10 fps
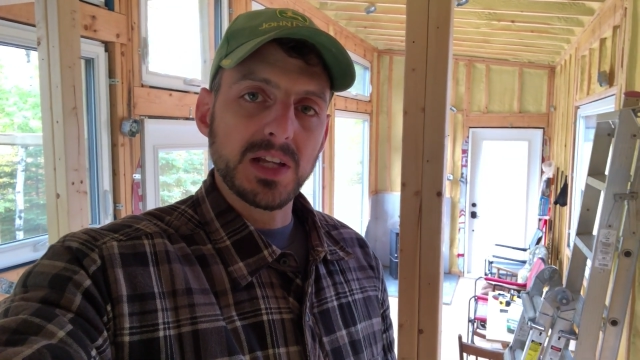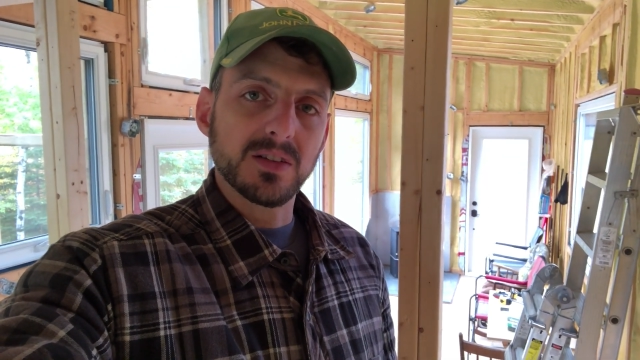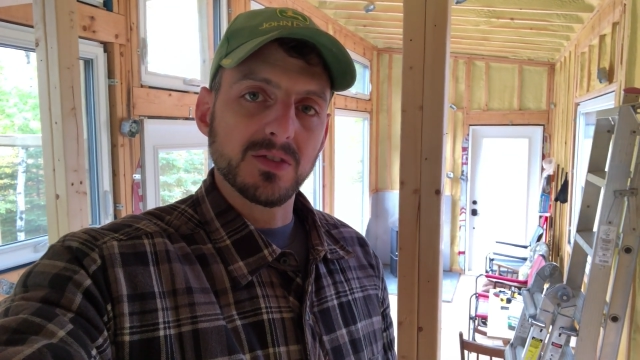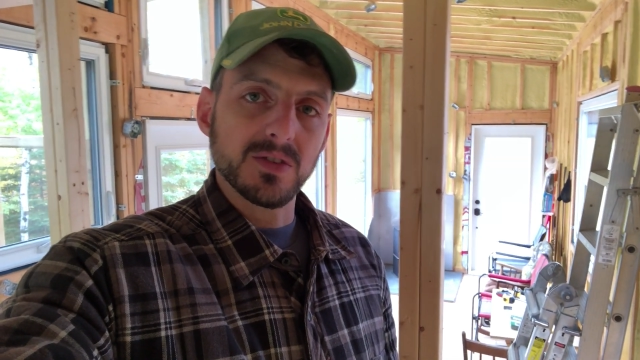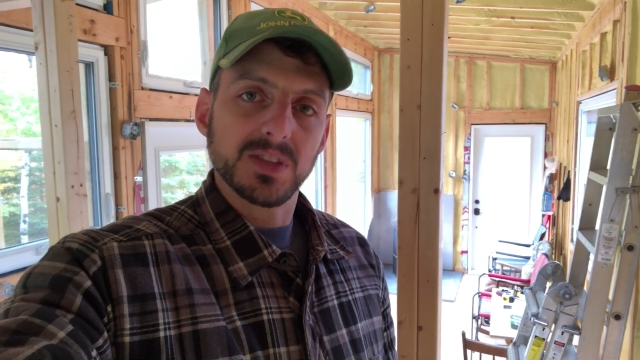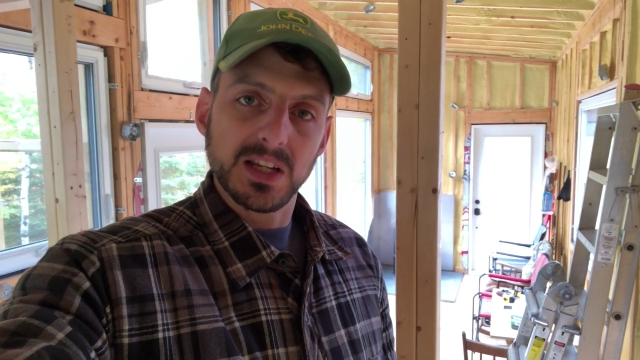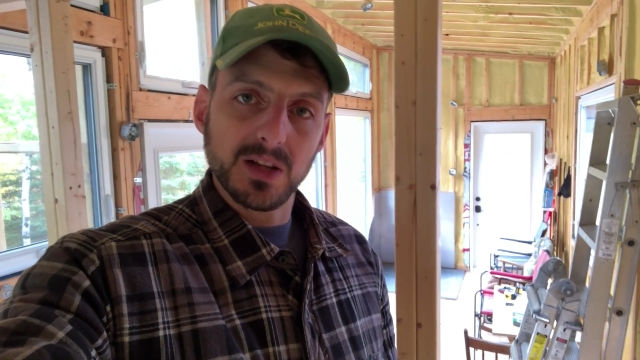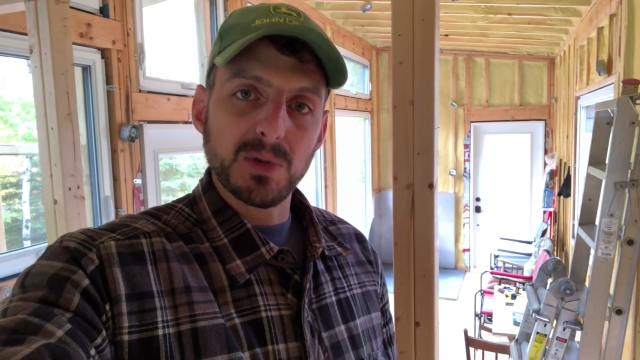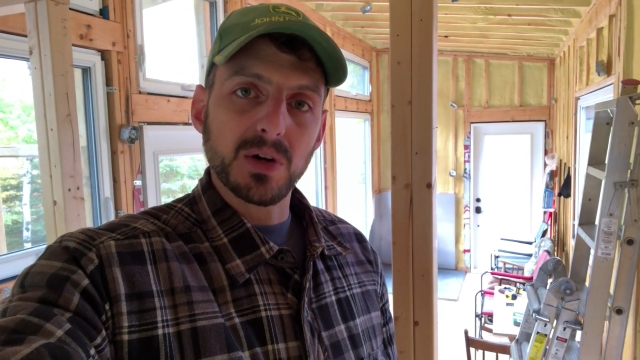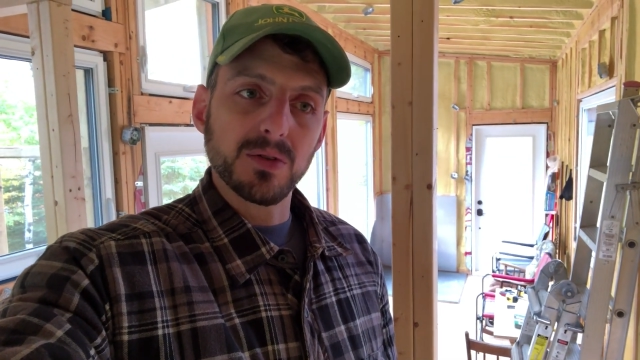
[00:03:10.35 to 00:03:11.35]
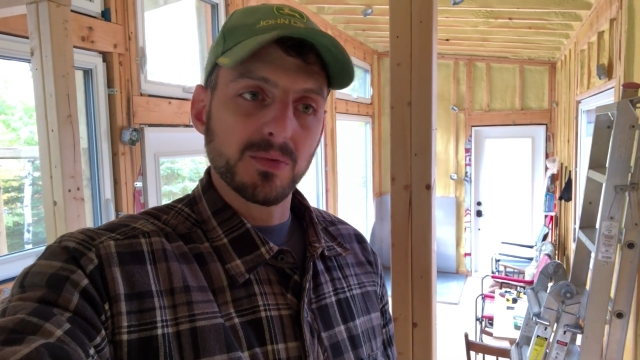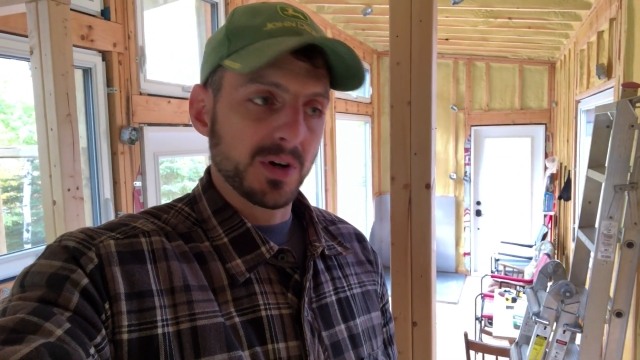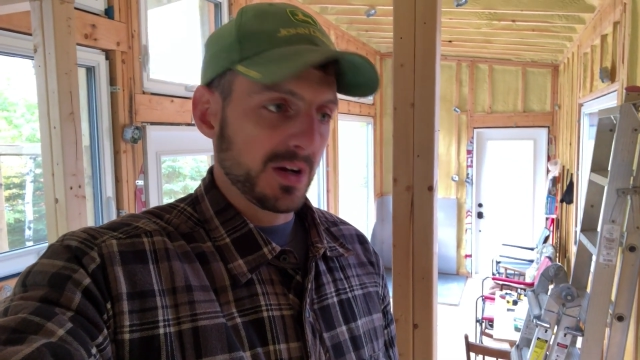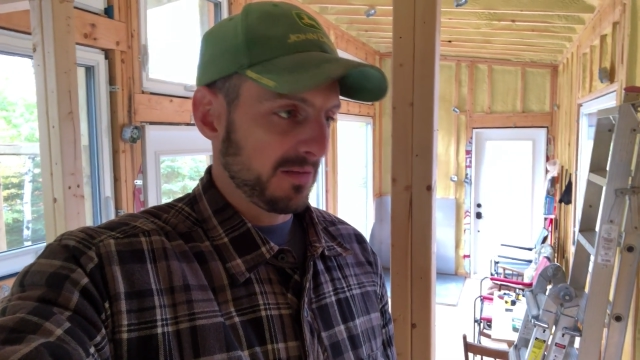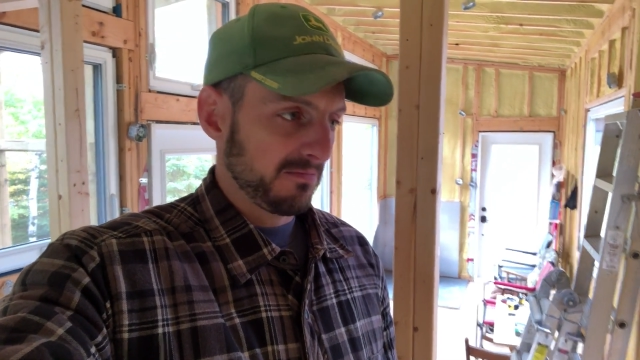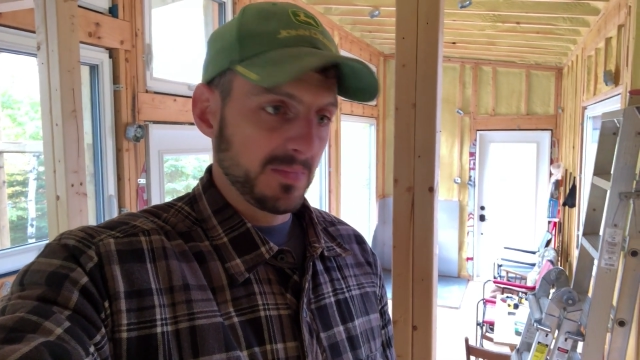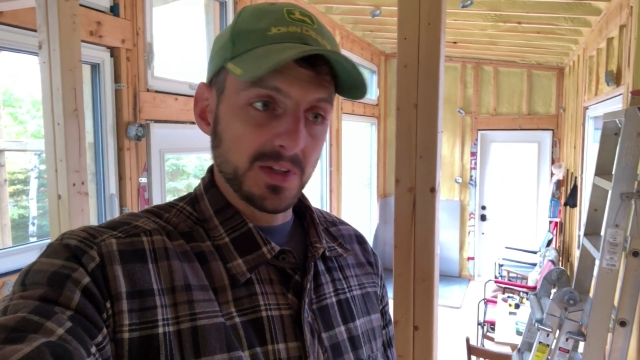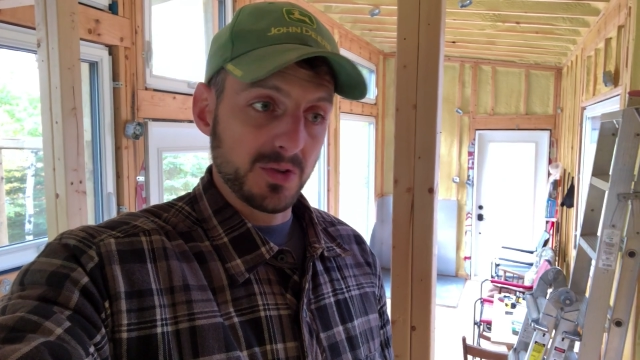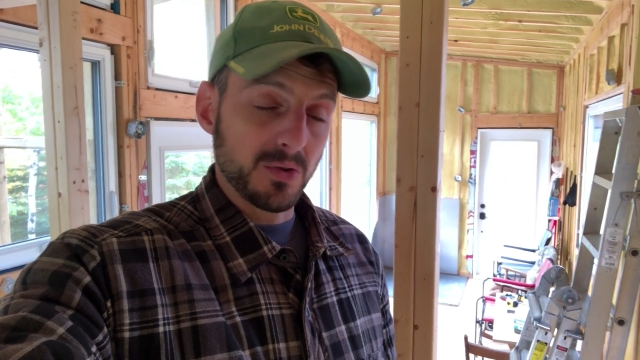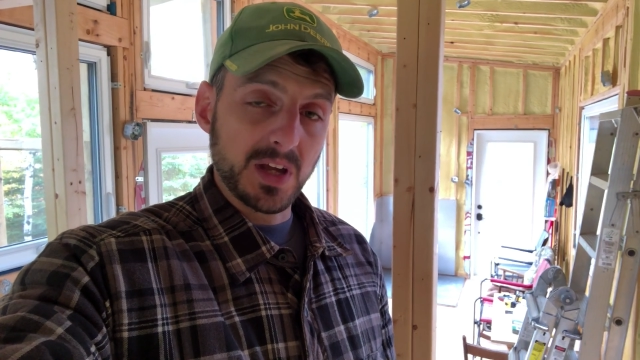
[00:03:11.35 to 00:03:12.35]
to just think about it where
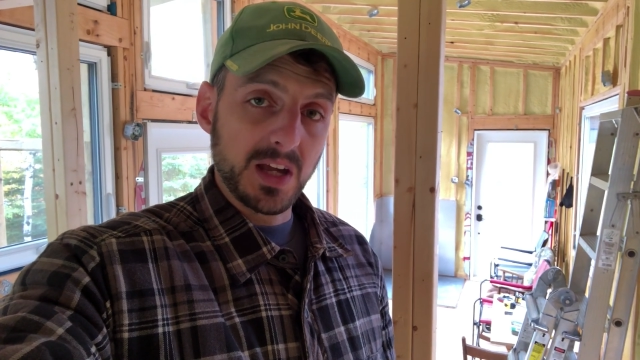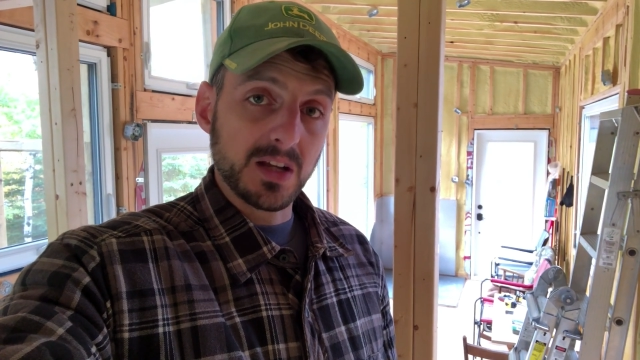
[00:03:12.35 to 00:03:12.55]
it's okay,